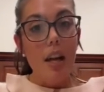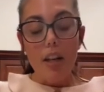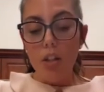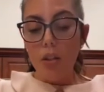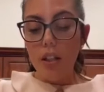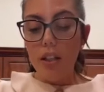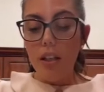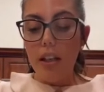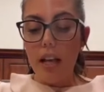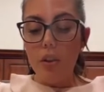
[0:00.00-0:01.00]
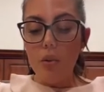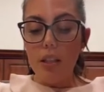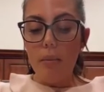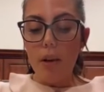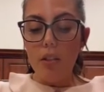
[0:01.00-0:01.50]
and you can get those
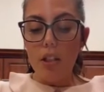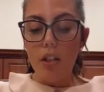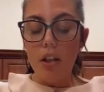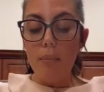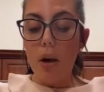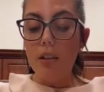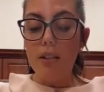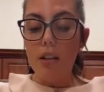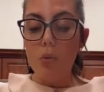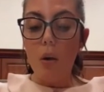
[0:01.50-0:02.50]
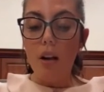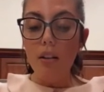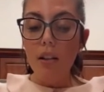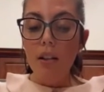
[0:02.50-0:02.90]
emails to your inbox as well.